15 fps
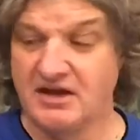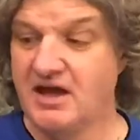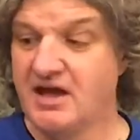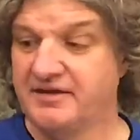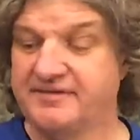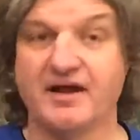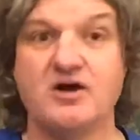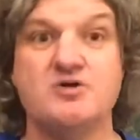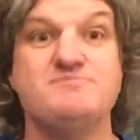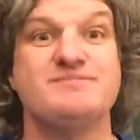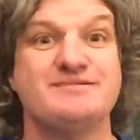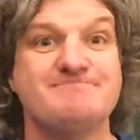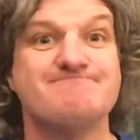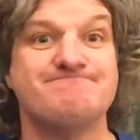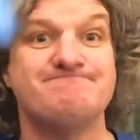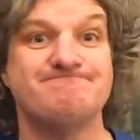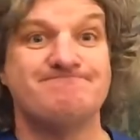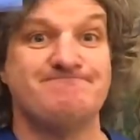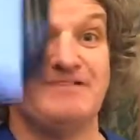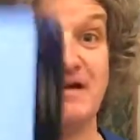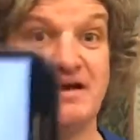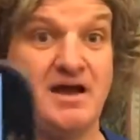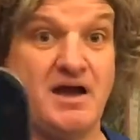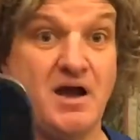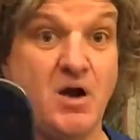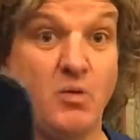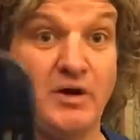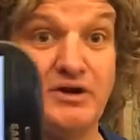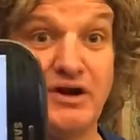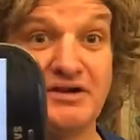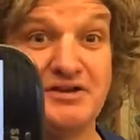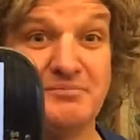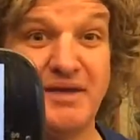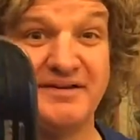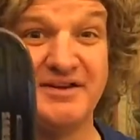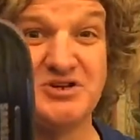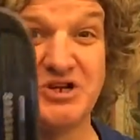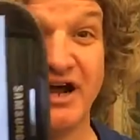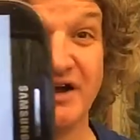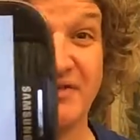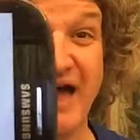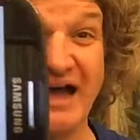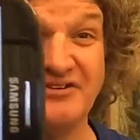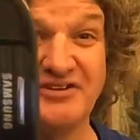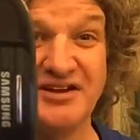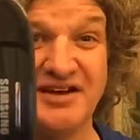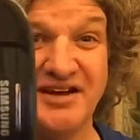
So when you get a message like that